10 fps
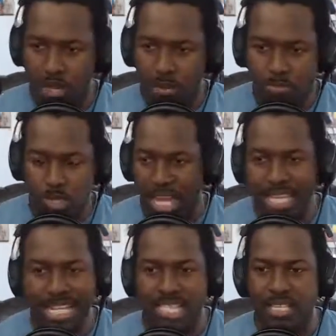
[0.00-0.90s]
so I
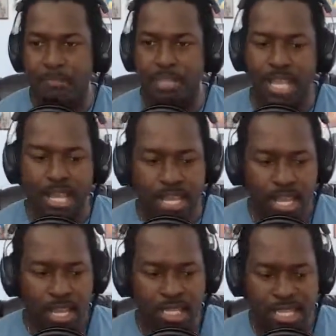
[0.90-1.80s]
think that's something that
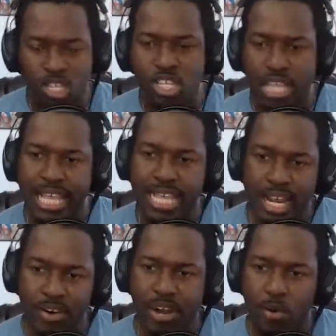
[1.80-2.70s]
they're just laying
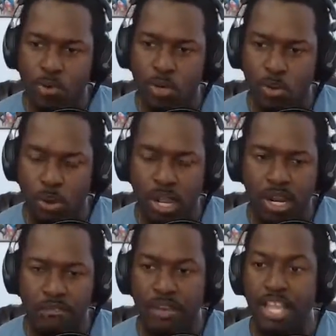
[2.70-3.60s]
that groundwork where
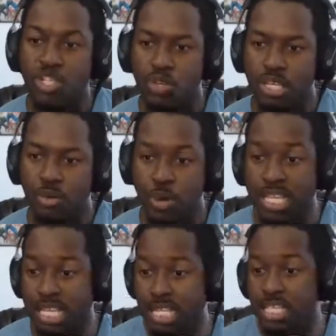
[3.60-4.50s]
eventually when
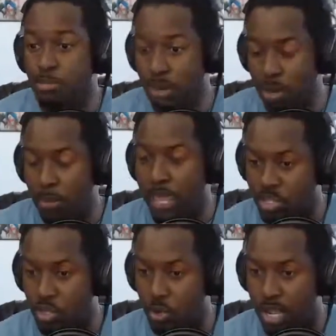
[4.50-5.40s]
they need to bring up that
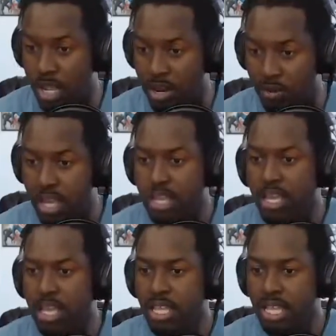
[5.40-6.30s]
storyline, right,
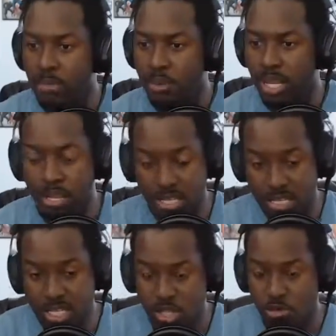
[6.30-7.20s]
they can bring it, because
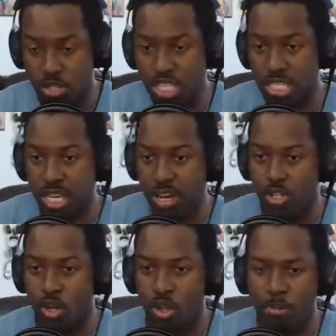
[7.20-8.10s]
this year
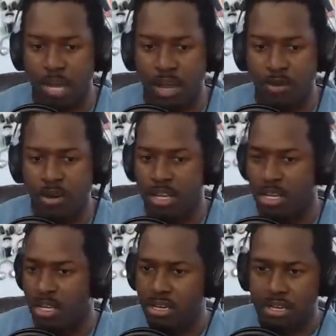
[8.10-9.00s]
is all about
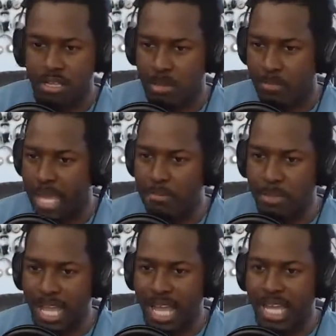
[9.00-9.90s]
the Man in
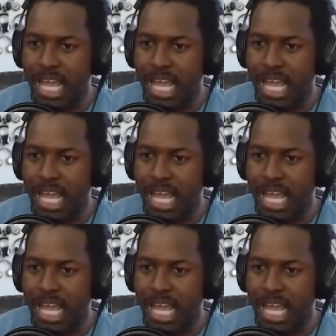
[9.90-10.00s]
Black. I